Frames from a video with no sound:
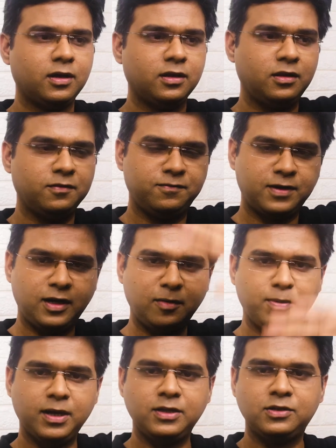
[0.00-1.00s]
the front
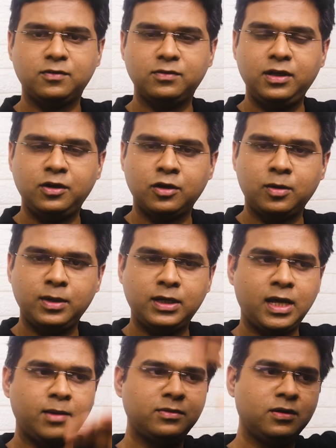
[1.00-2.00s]
page of the Economic
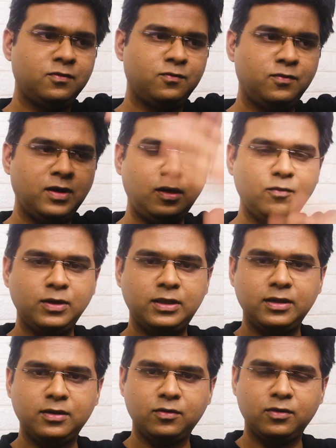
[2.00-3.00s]
Times is filled
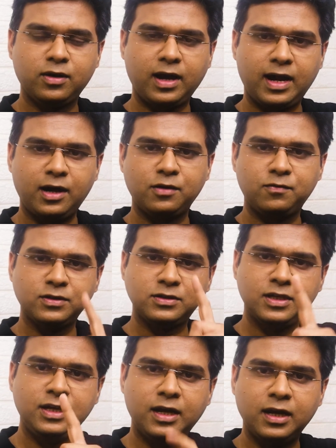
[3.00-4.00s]
with ad of a
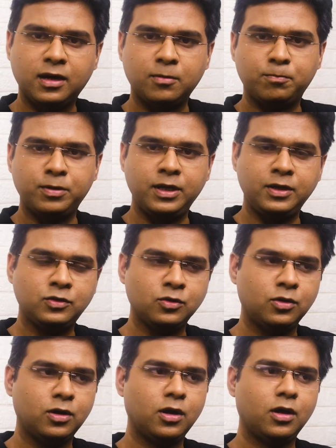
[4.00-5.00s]
single company. So